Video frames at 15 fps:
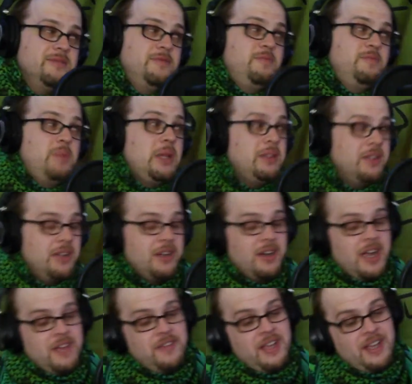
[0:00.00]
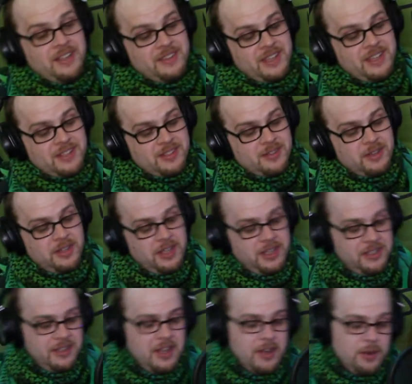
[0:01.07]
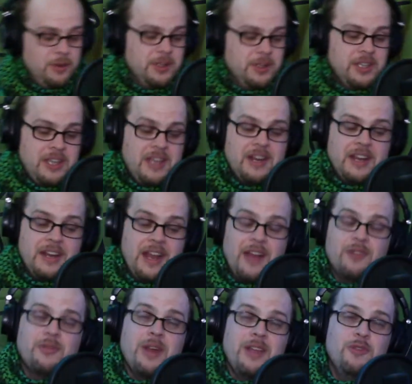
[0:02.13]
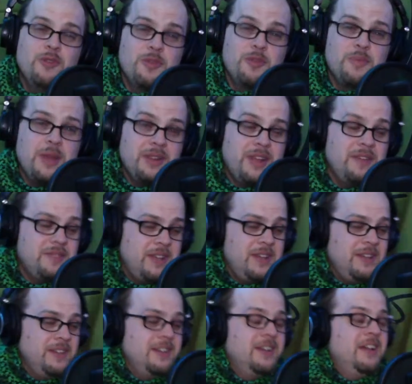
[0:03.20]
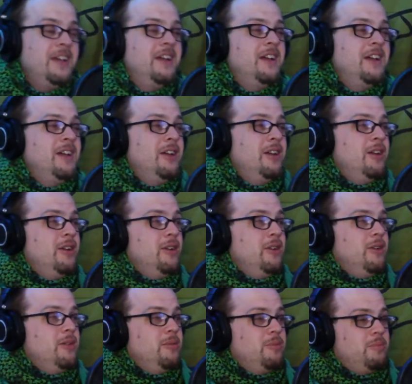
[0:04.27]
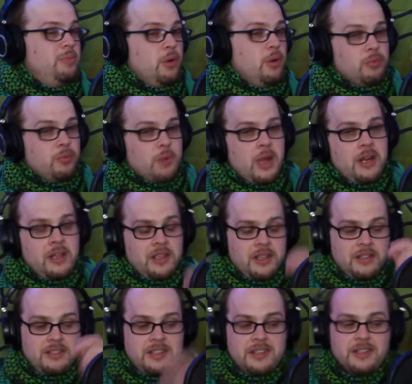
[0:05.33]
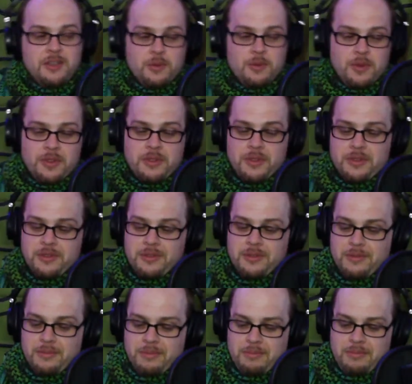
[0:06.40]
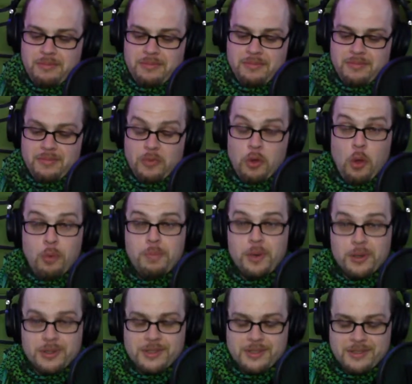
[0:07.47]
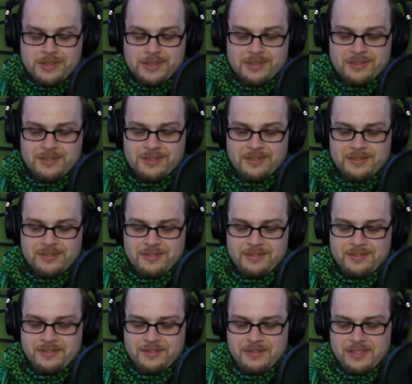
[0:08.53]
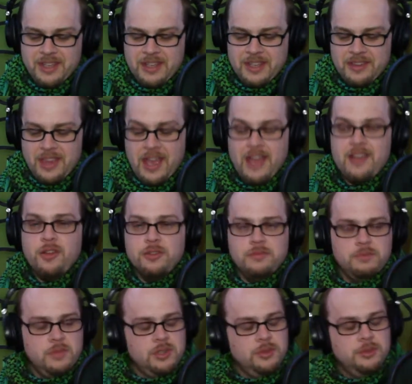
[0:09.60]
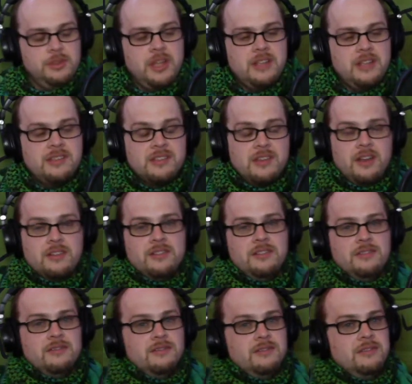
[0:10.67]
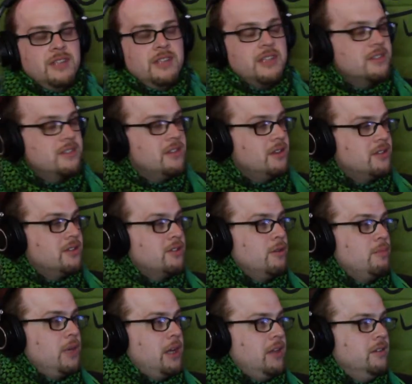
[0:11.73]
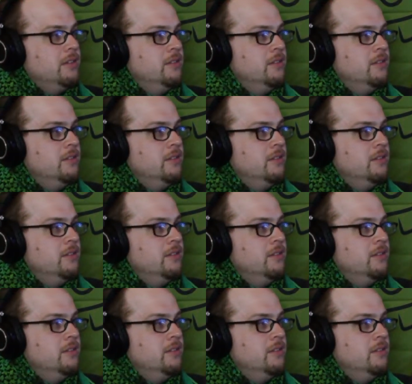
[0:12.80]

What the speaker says: been there. I've had that. Like, not only can I not write with my left hand, but writing and dealing with notebooks and that. Oh, dude, that sucked. That sucked so bad.